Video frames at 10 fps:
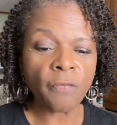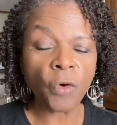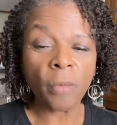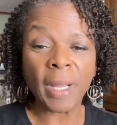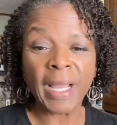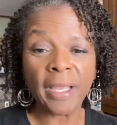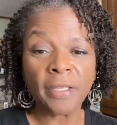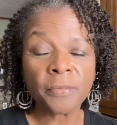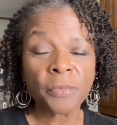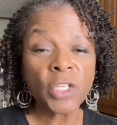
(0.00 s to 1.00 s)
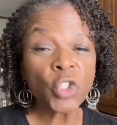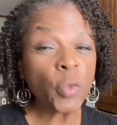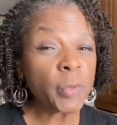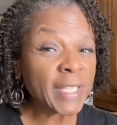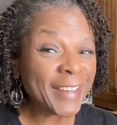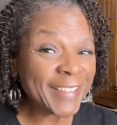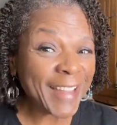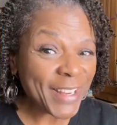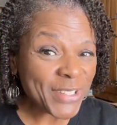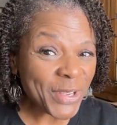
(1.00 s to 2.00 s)
for my sweet potato
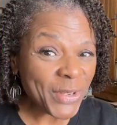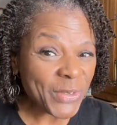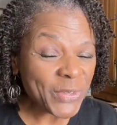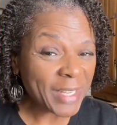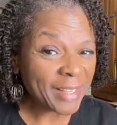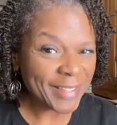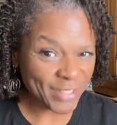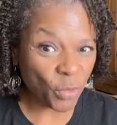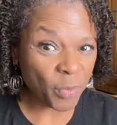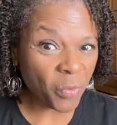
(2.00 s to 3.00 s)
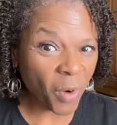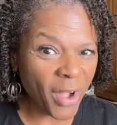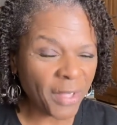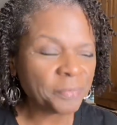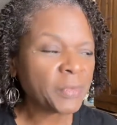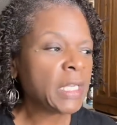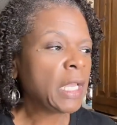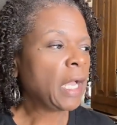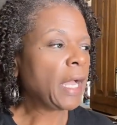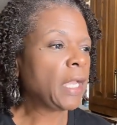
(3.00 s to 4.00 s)
nachos. It's going to be raw.
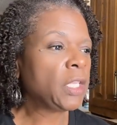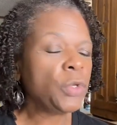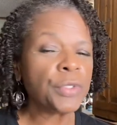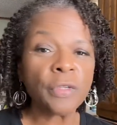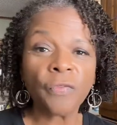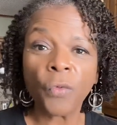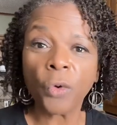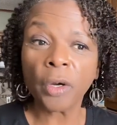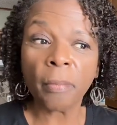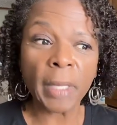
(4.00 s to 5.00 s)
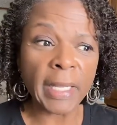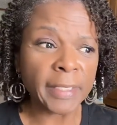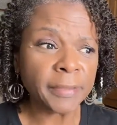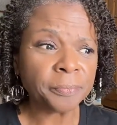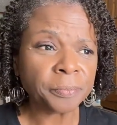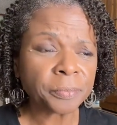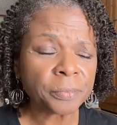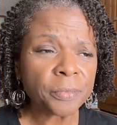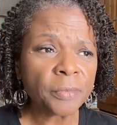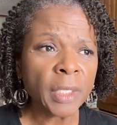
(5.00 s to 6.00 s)
I use it for my
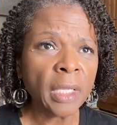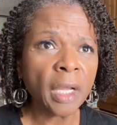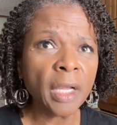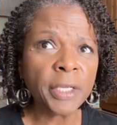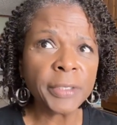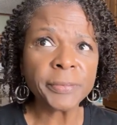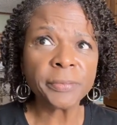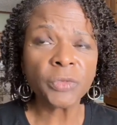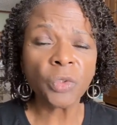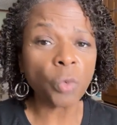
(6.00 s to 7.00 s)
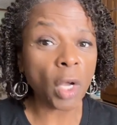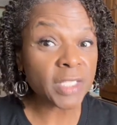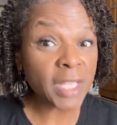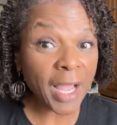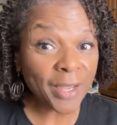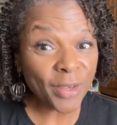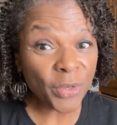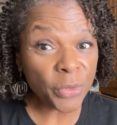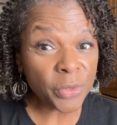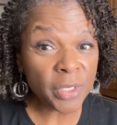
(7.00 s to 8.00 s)
raw
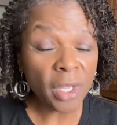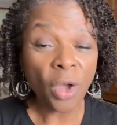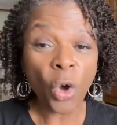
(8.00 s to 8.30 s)
tacos,